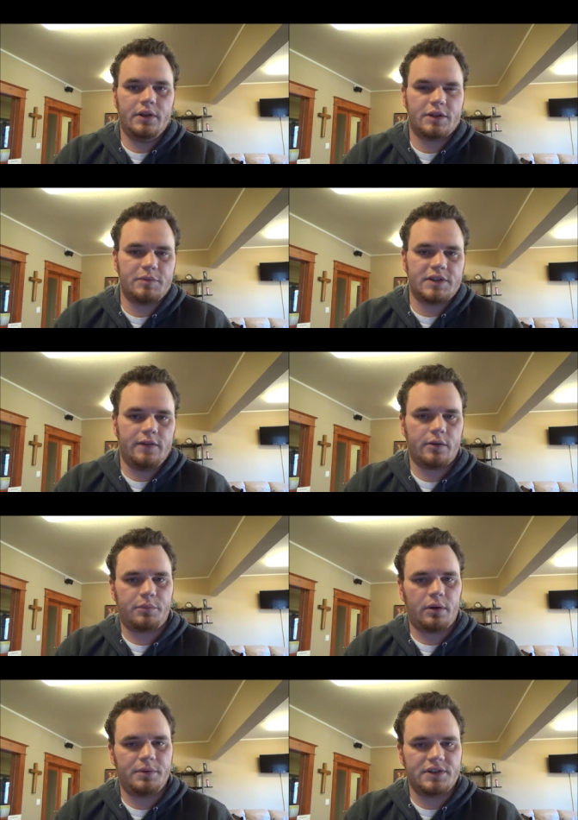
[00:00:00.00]
the specific
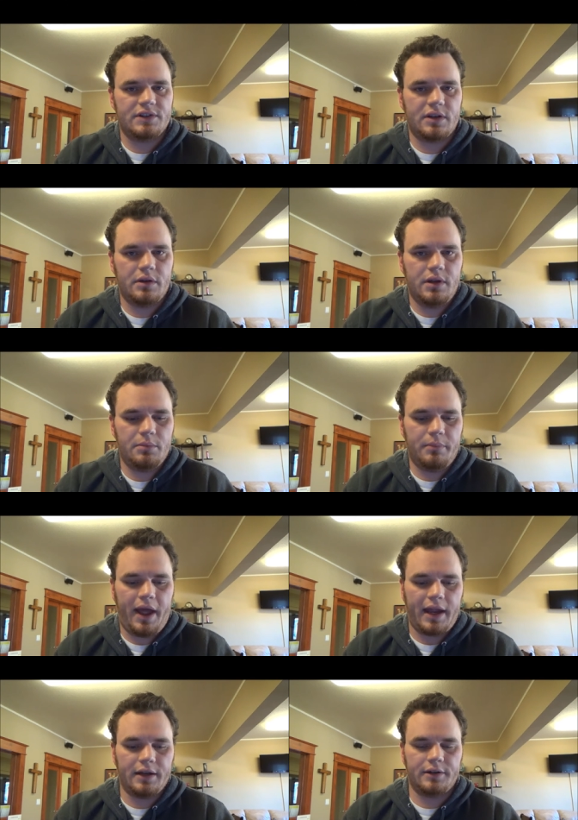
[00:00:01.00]
purposes in, in
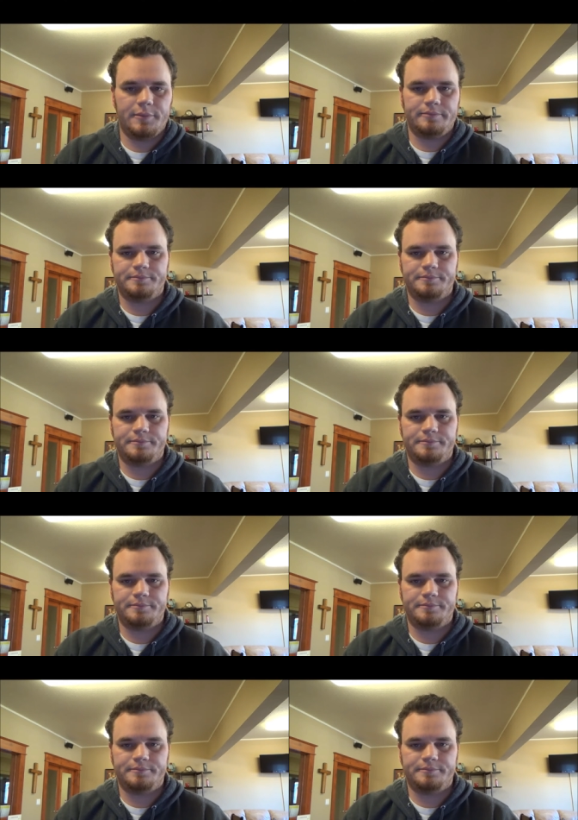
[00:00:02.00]
mind.